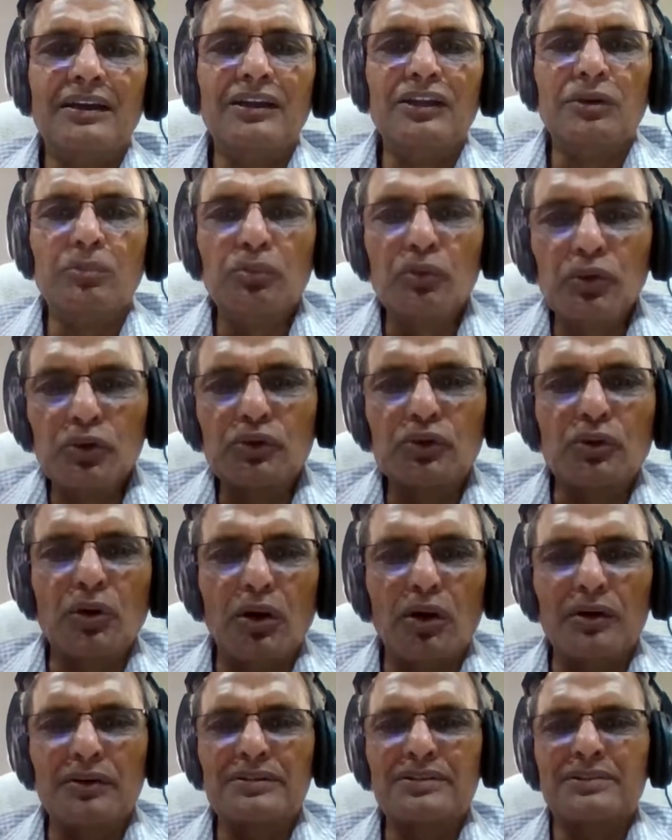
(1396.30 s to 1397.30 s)
in the moot
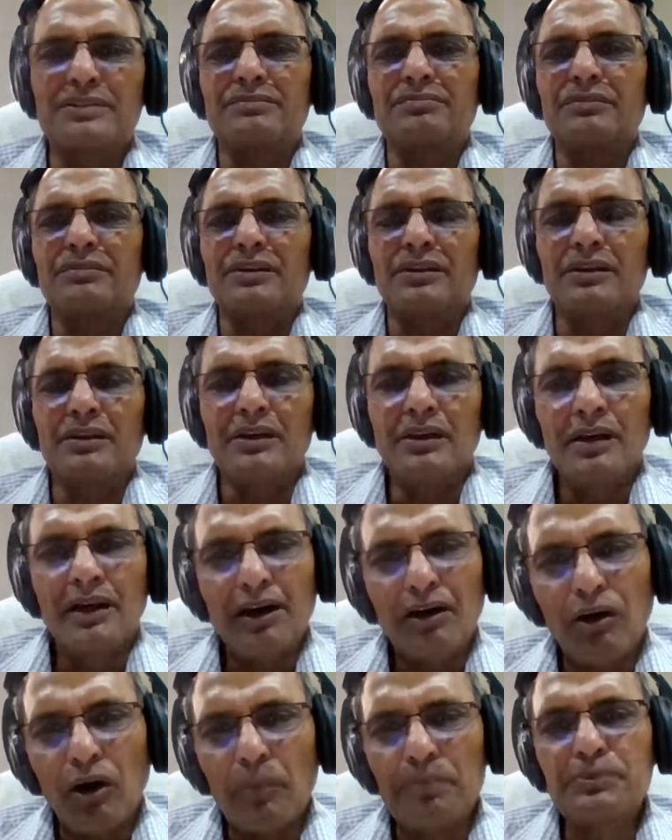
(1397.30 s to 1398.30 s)
courts,
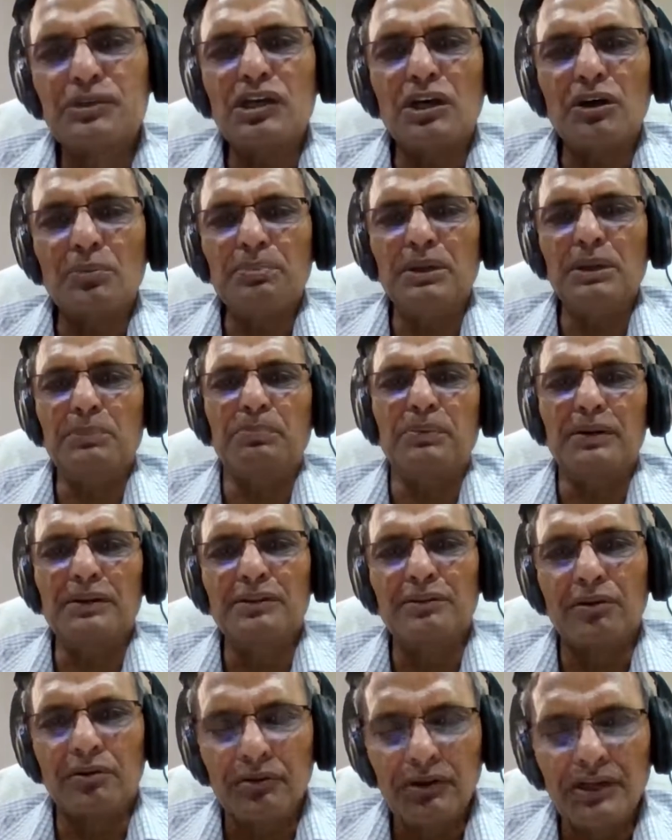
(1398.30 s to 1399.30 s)
observe people
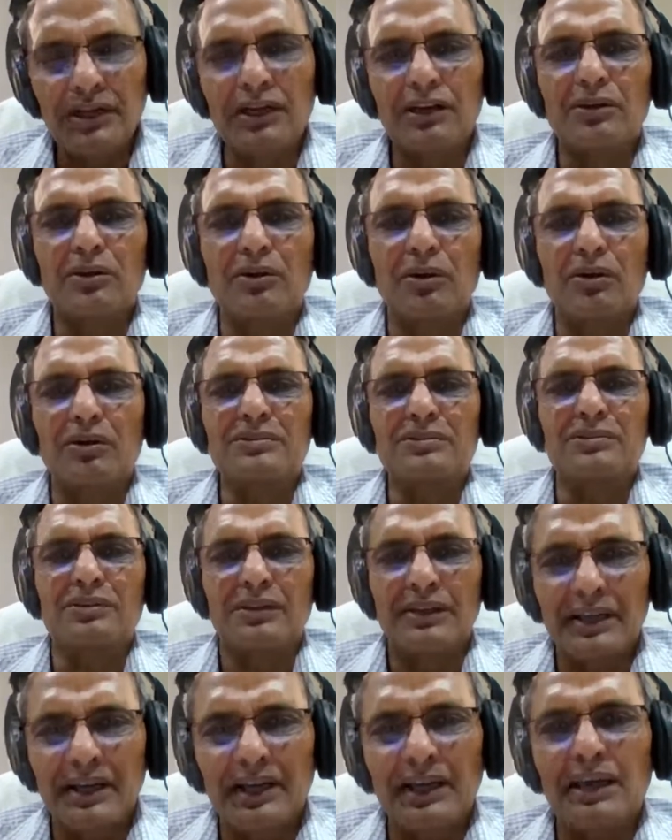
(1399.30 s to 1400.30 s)
in the real courts,
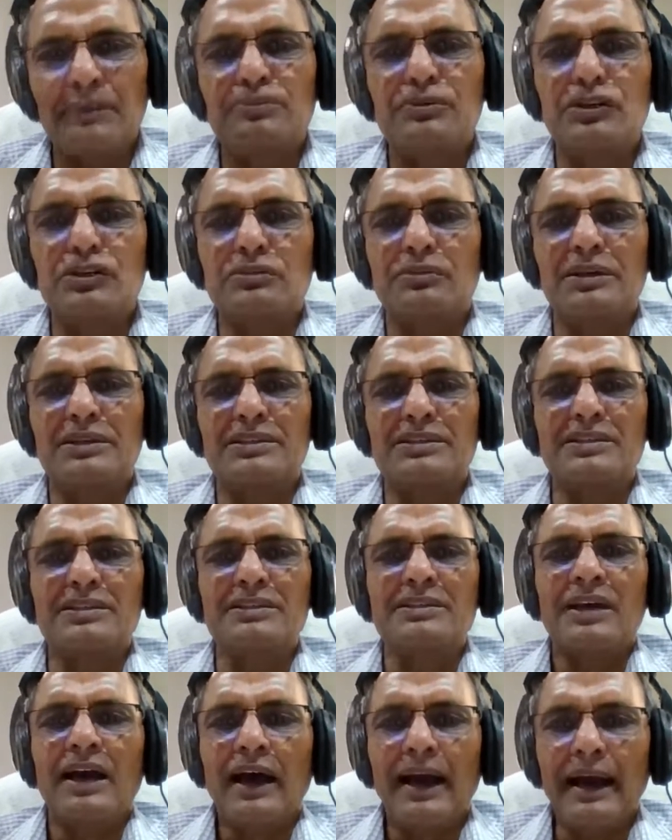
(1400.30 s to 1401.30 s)
real life
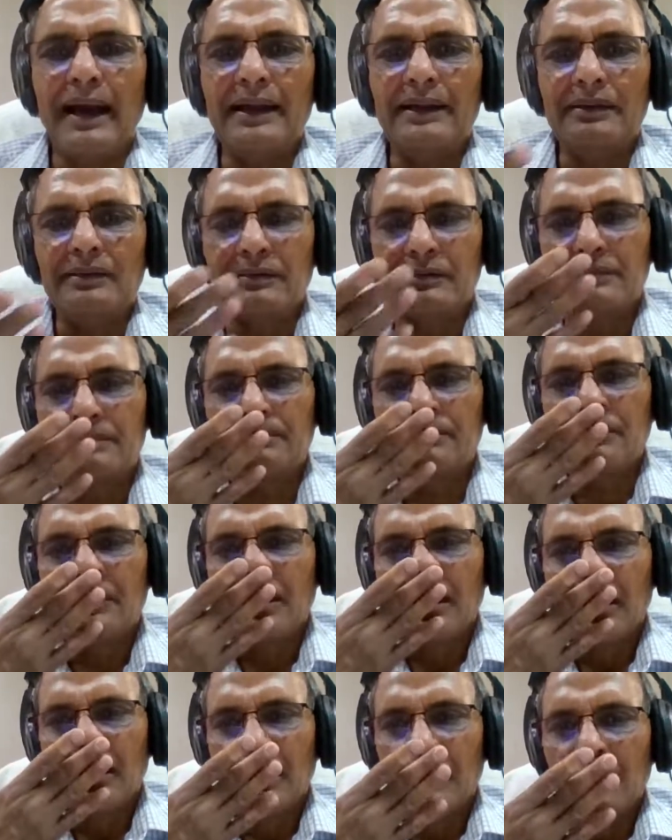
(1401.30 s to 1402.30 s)
situations, and
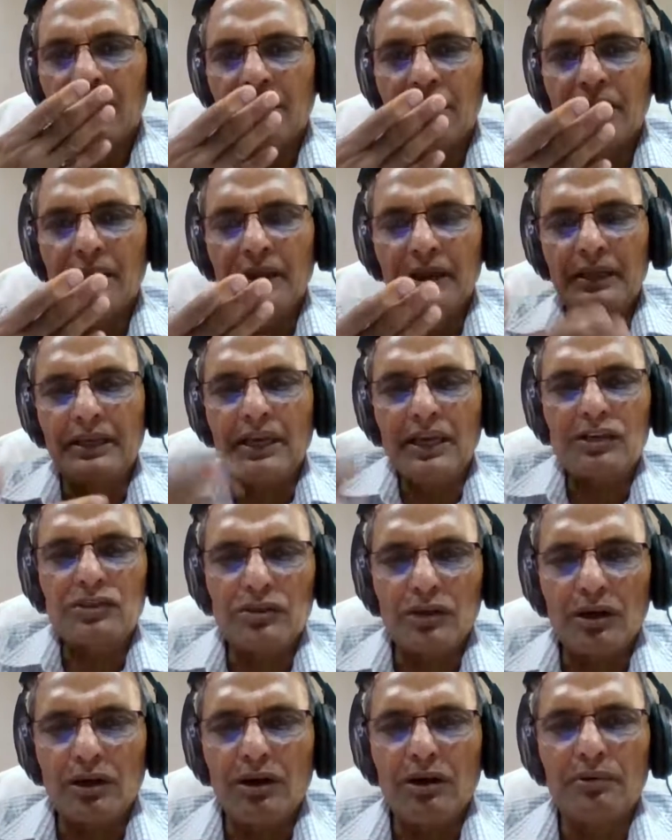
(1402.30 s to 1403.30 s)
in
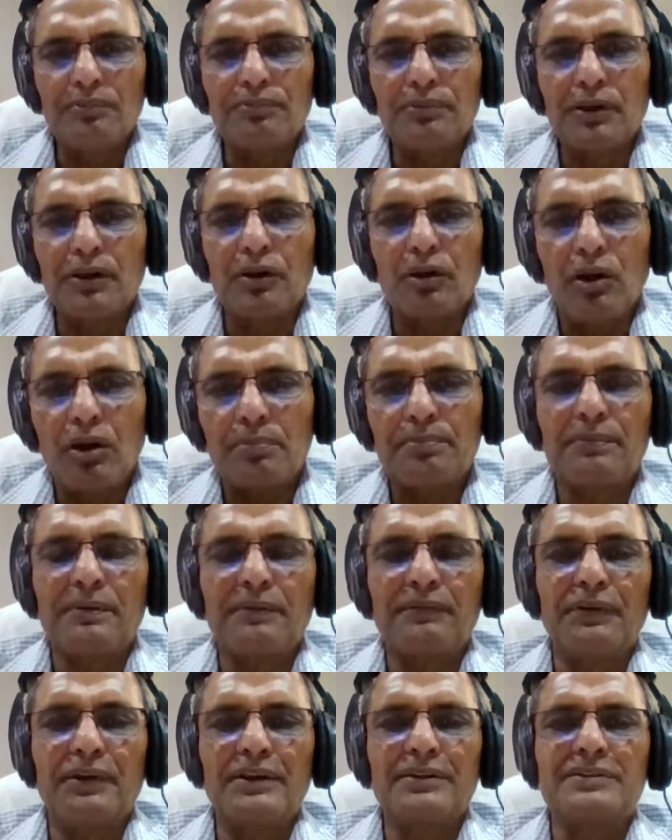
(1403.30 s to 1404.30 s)
case of a law
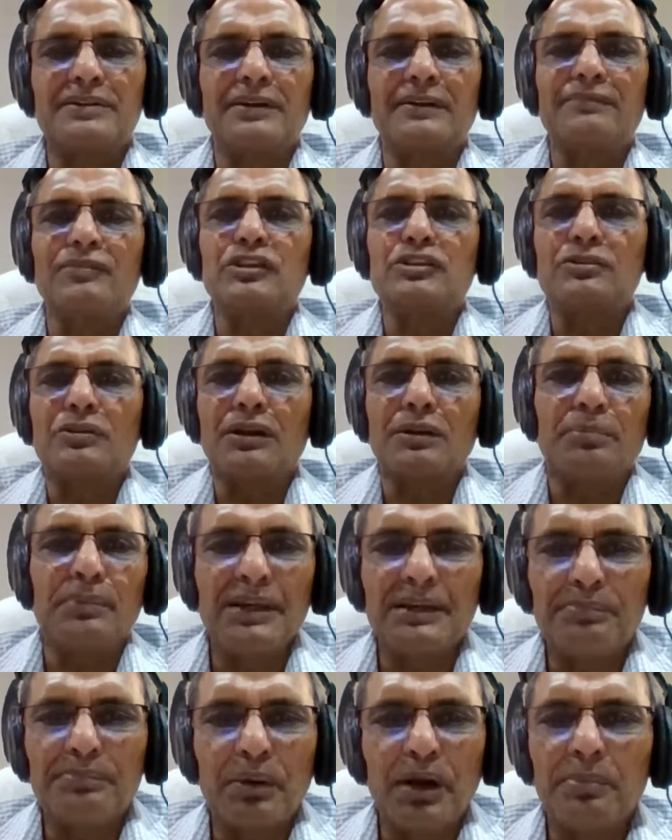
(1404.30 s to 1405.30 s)
profession, it's not a
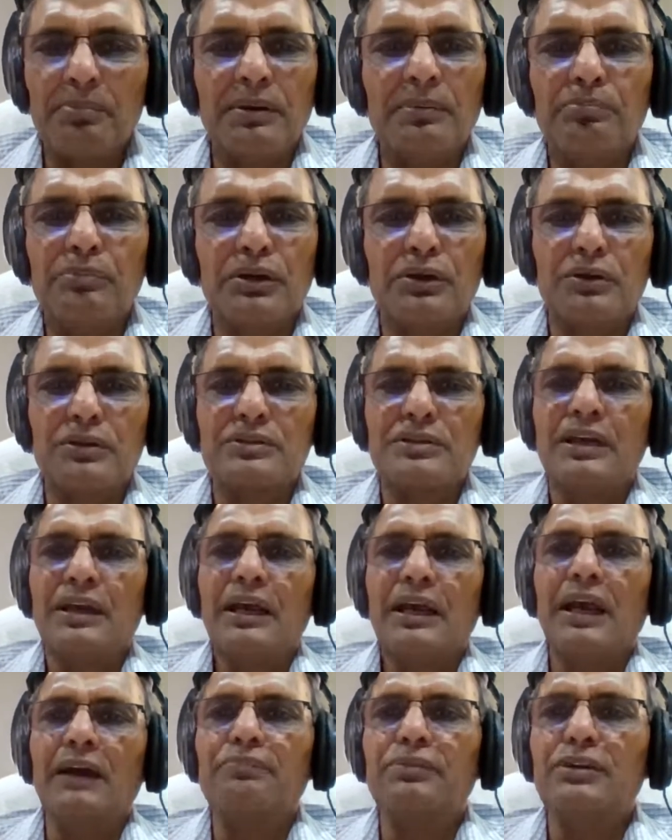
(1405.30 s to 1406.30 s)
big problem because
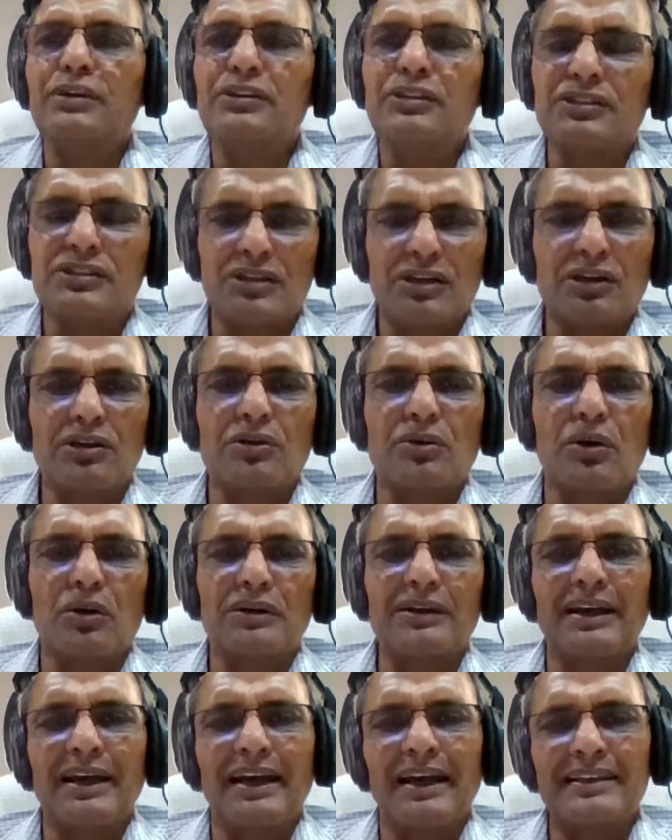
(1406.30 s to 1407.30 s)
every district
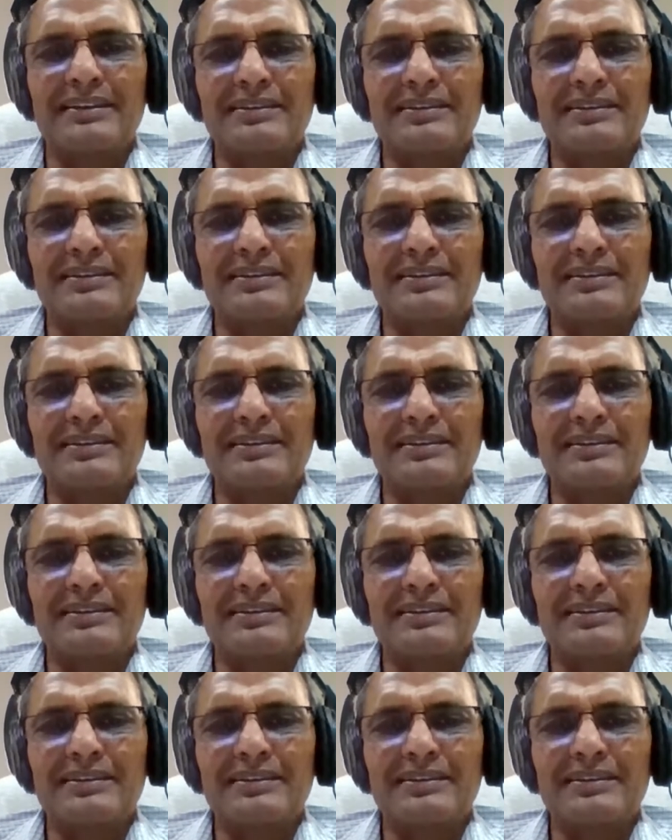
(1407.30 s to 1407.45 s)
court